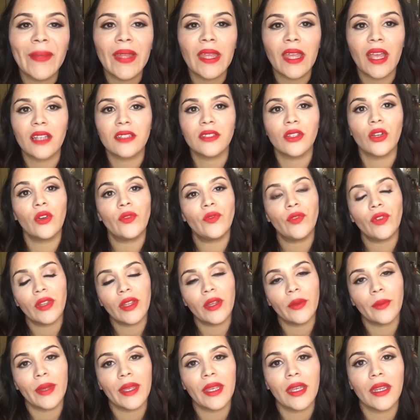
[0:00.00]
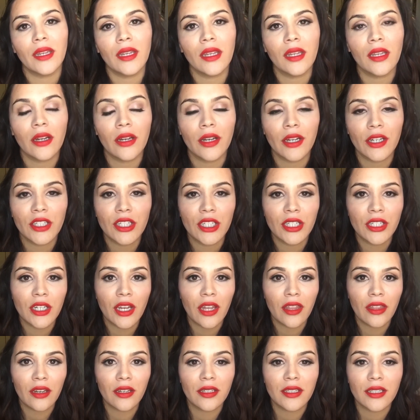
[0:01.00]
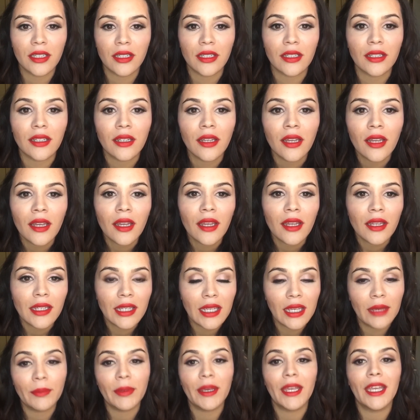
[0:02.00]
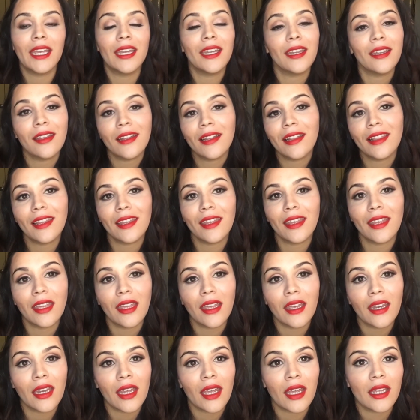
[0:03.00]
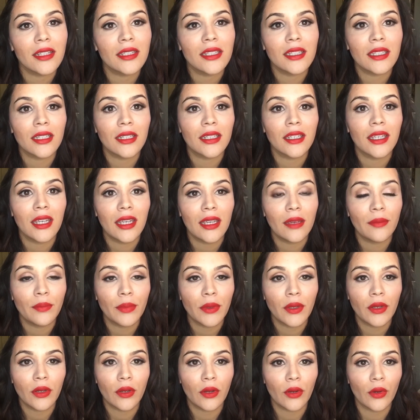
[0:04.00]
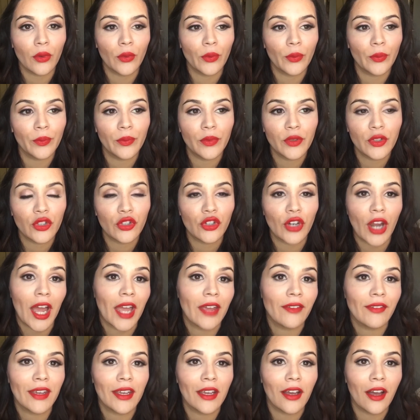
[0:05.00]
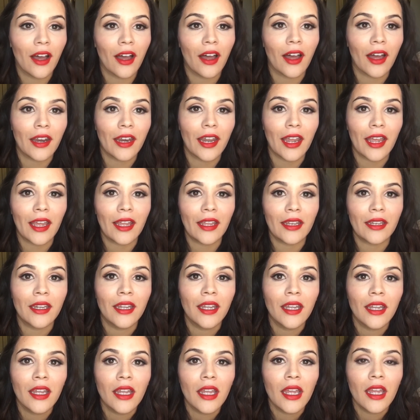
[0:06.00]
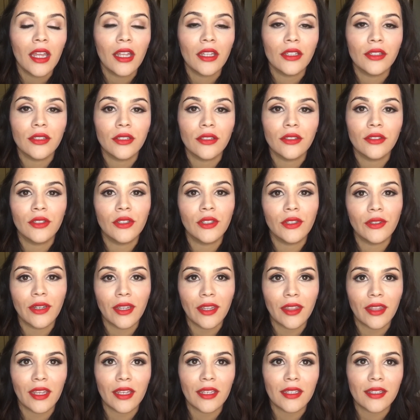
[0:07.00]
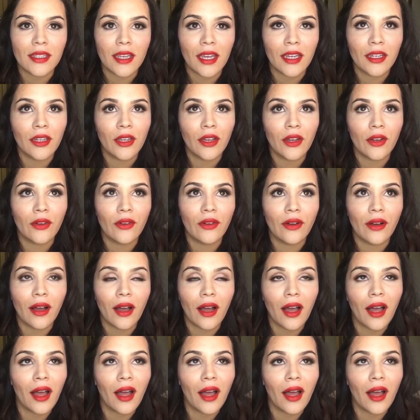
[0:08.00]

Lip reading: Yeah, so hopefully we can encourage each other to keep eating clean and to keep, striving on and doing this. I know